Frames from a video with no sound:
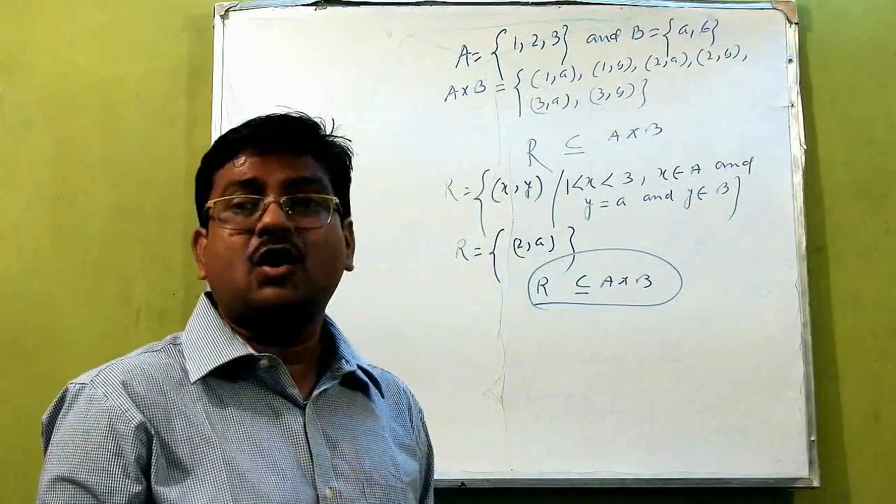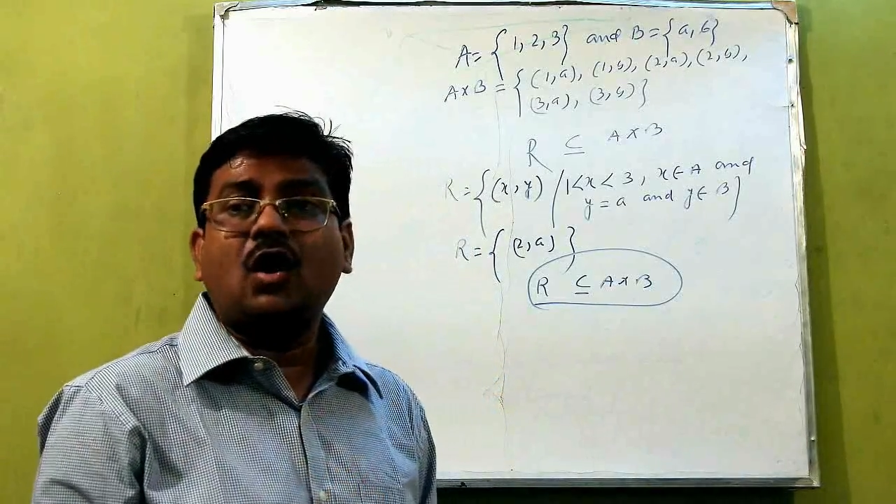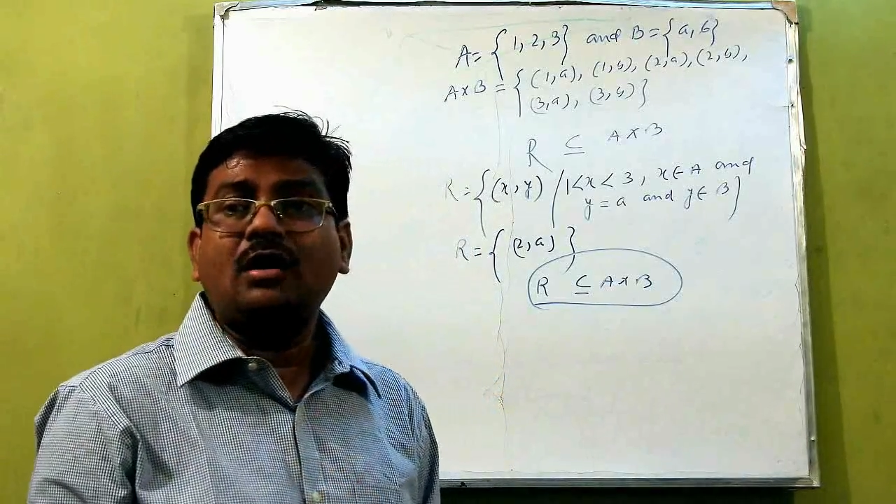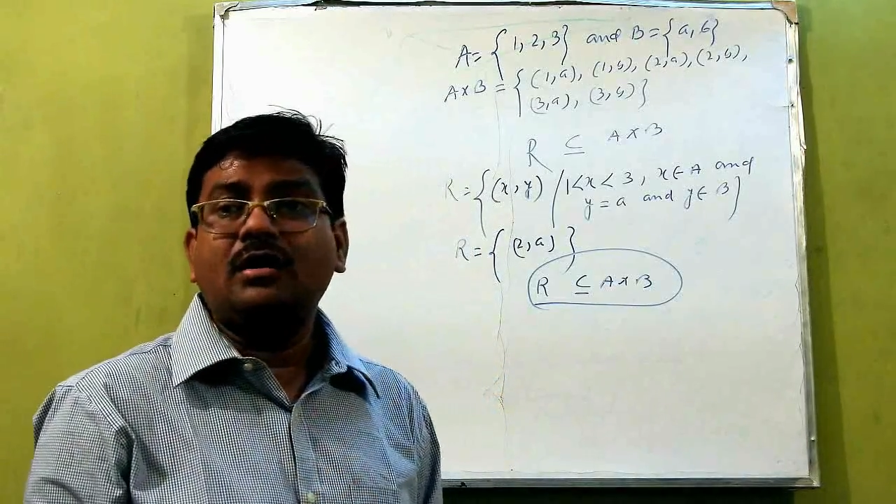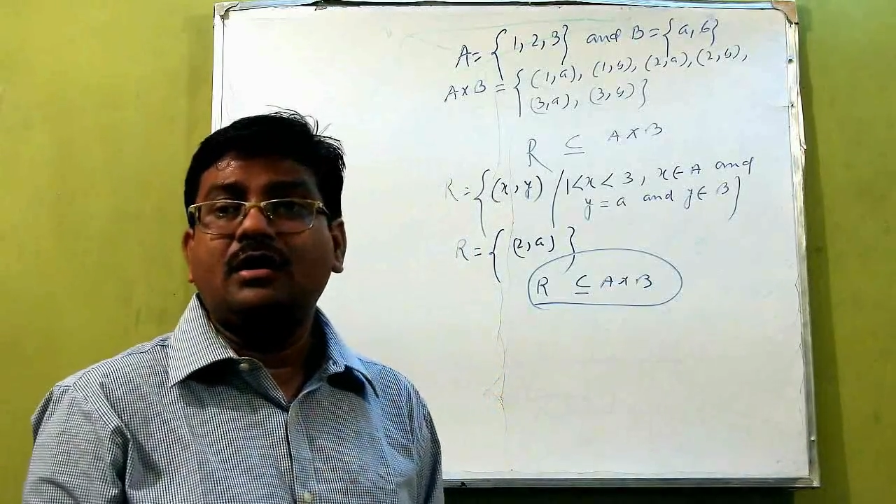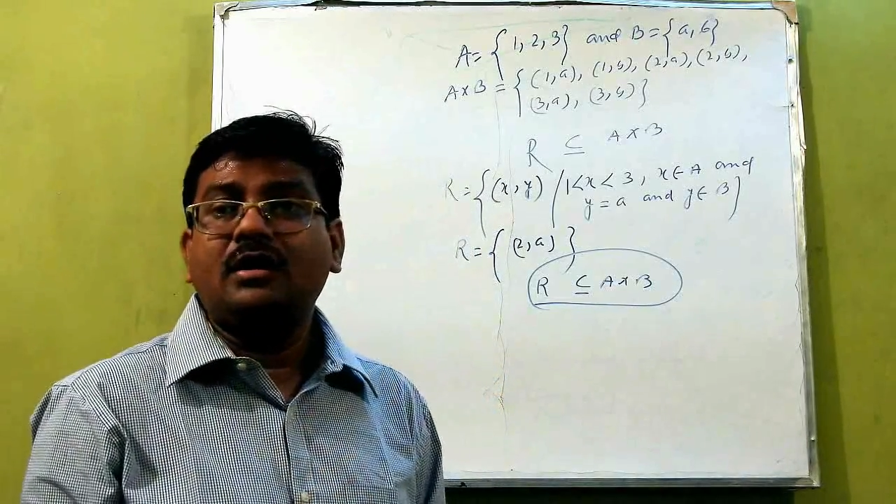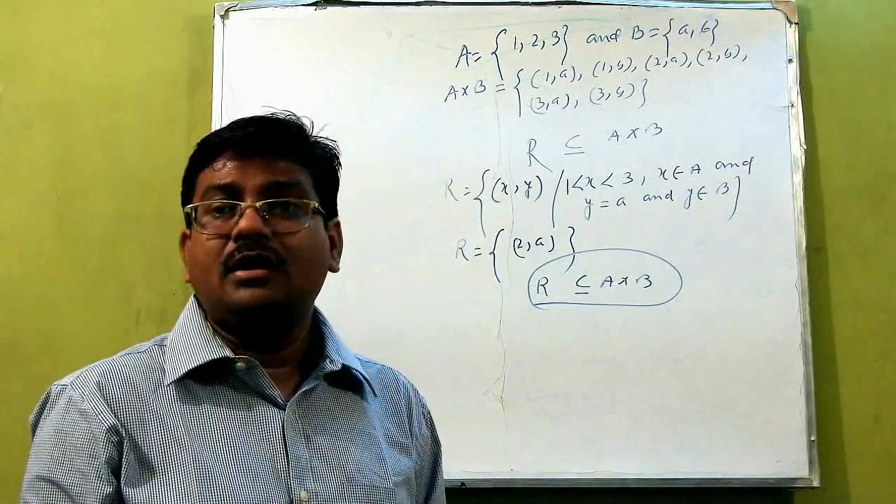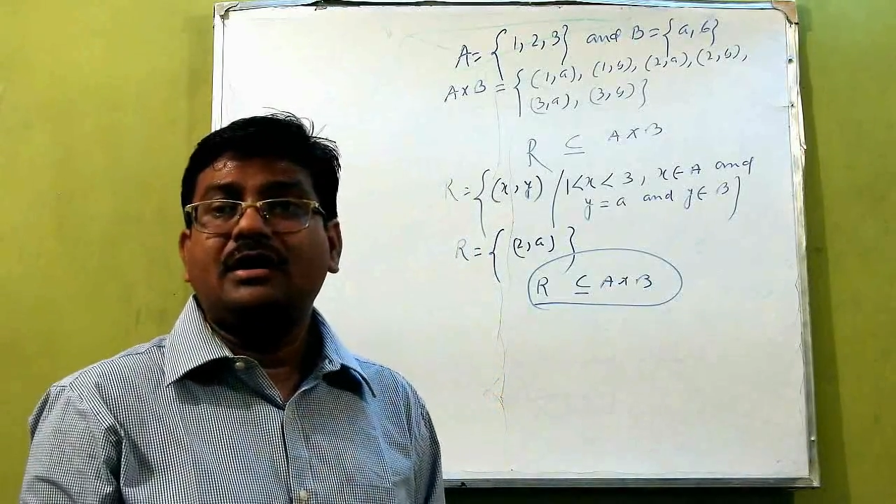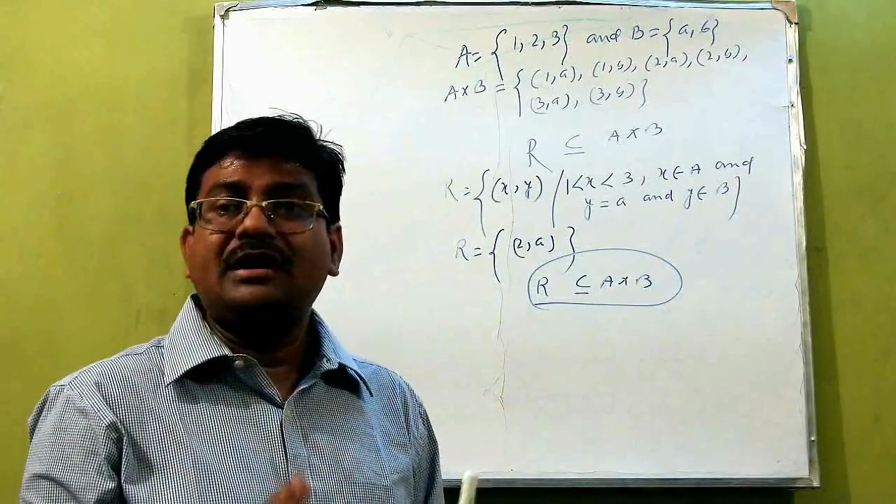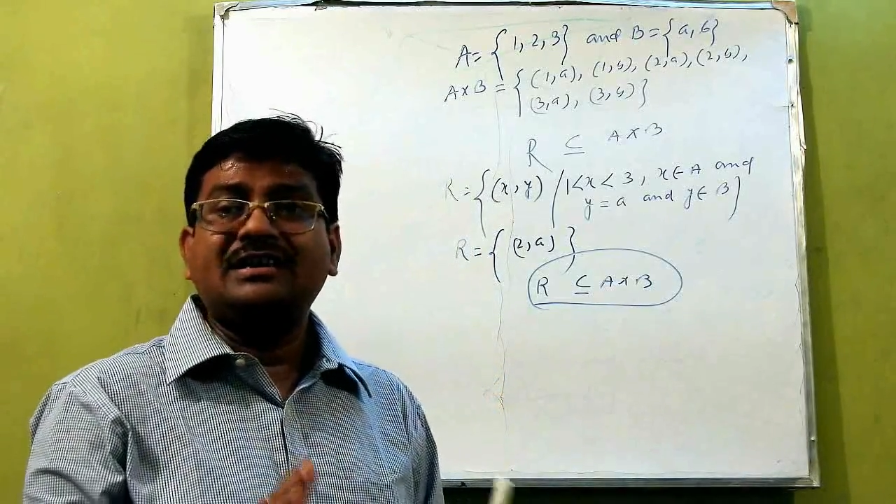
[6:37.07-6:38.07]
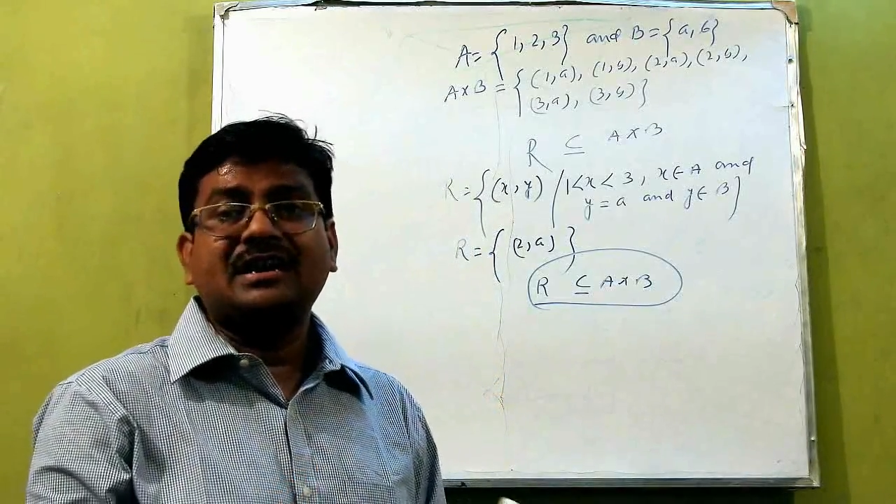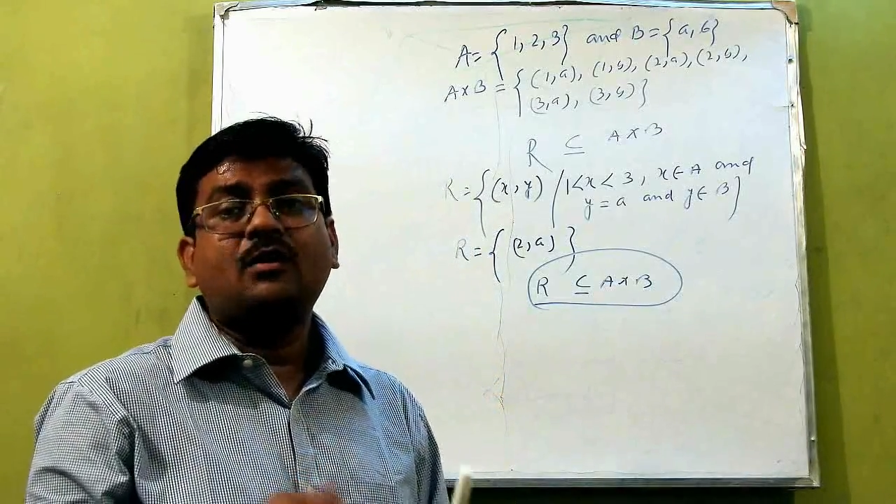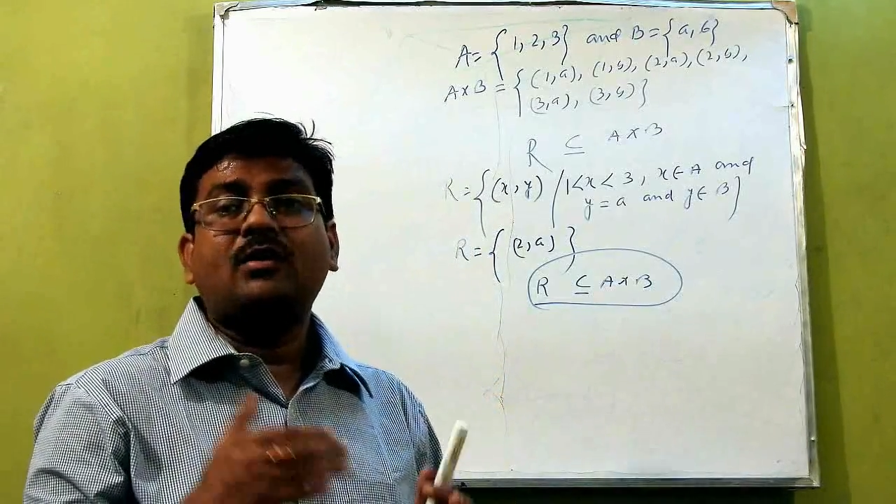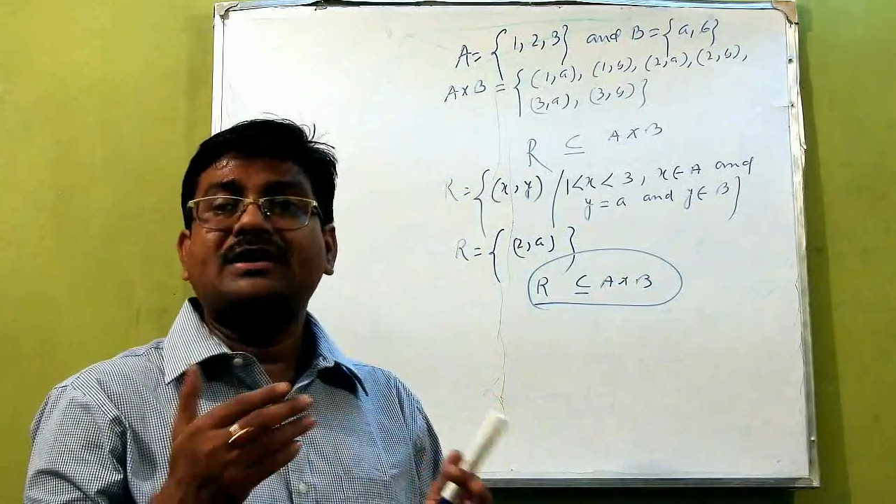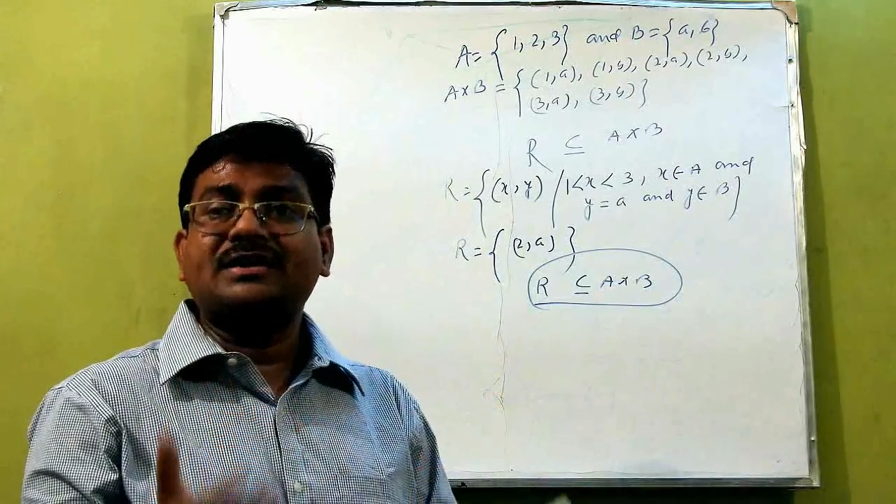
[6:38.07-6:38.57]
called relation
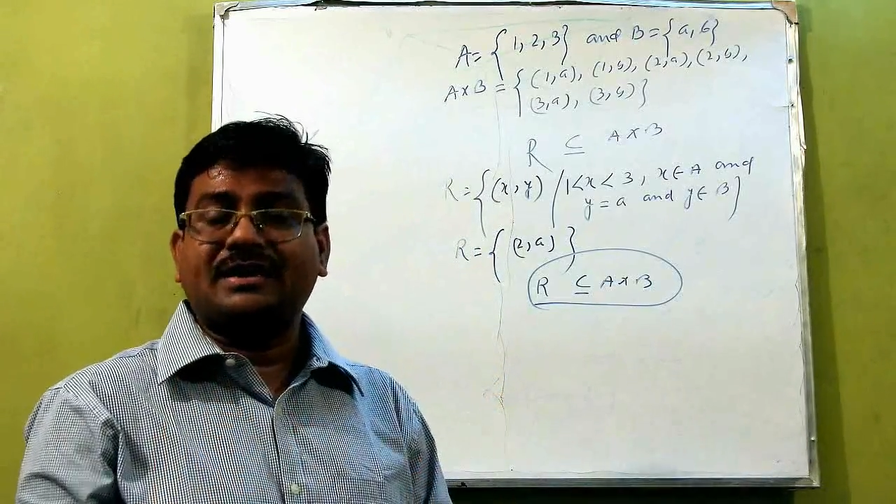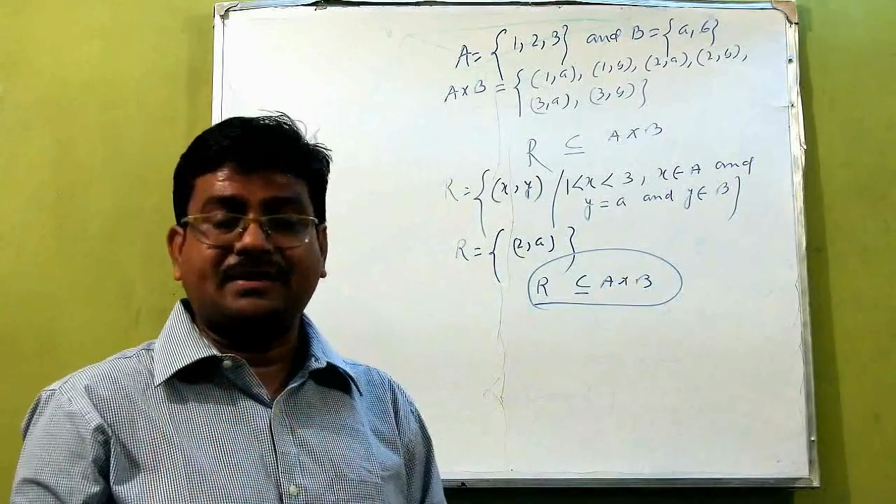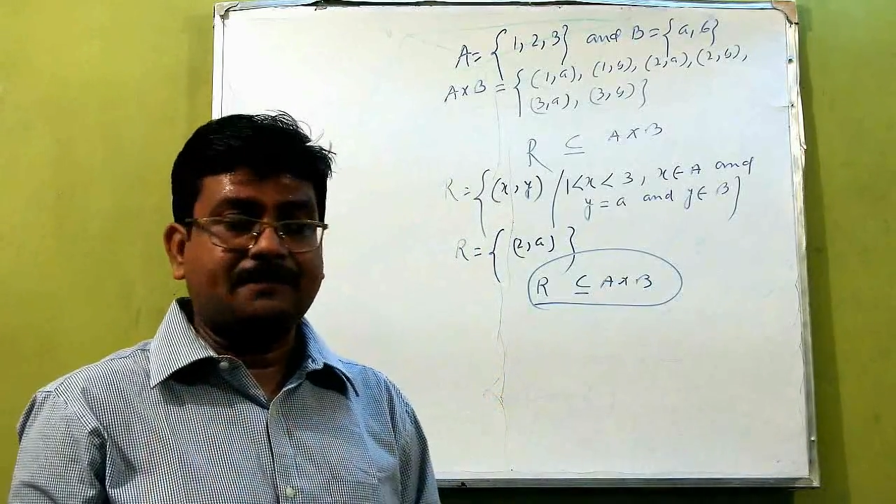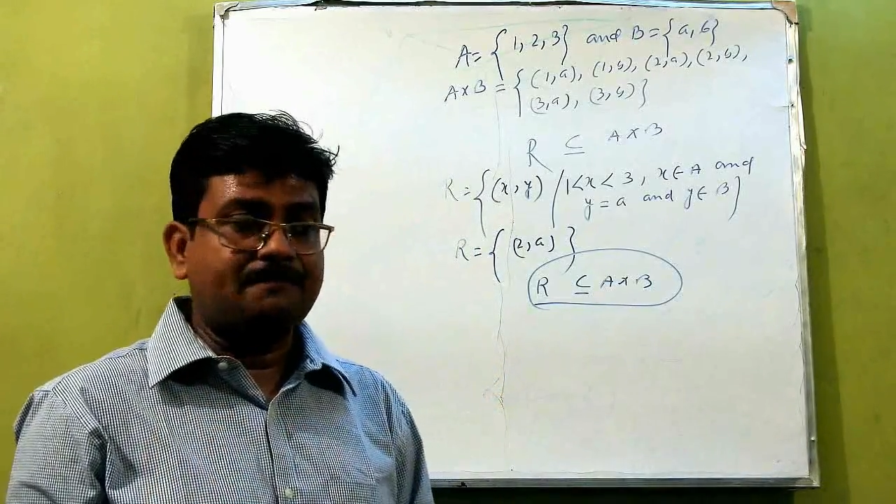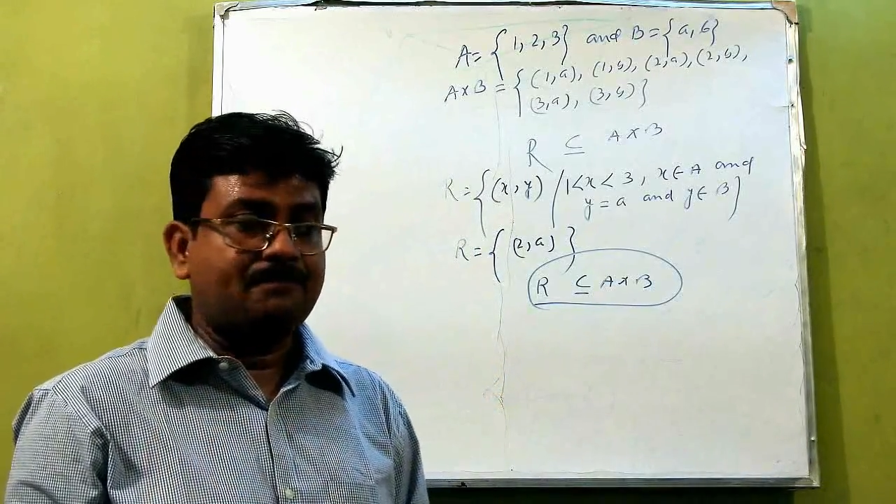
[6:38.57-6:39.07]
on a set.